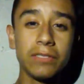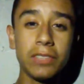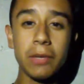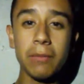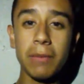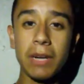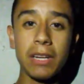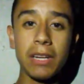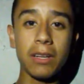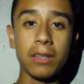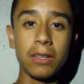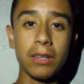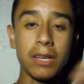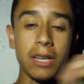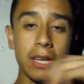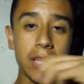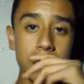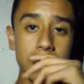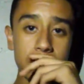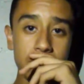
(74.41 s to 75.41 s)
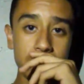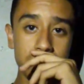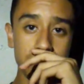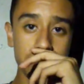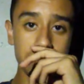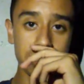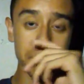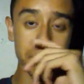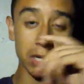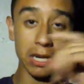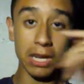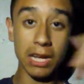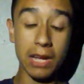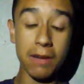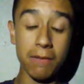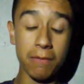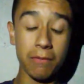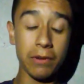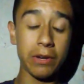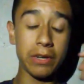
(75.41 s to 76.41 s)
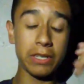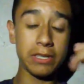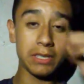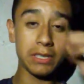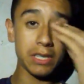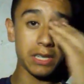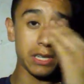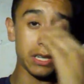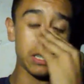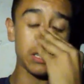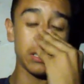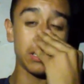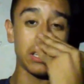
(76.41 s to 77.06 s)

It might not look like it, but I'm very sick.